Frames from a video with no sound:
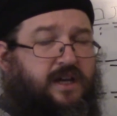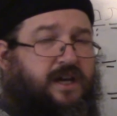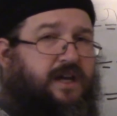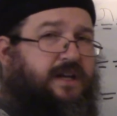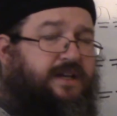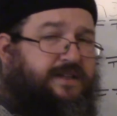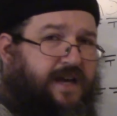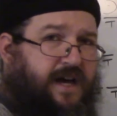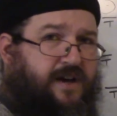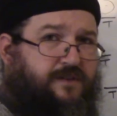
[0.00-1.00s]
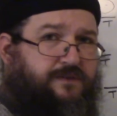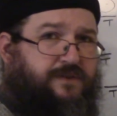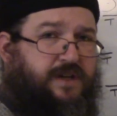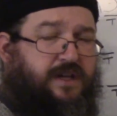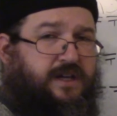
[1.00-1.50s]
and katav
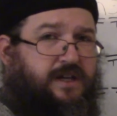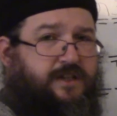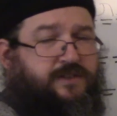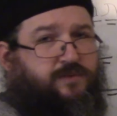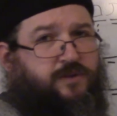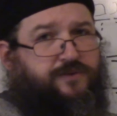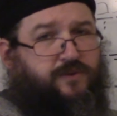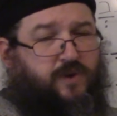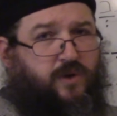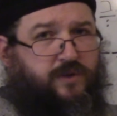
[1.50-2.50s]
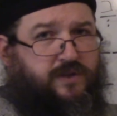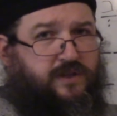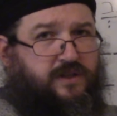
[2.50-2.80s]
is the word for wrote.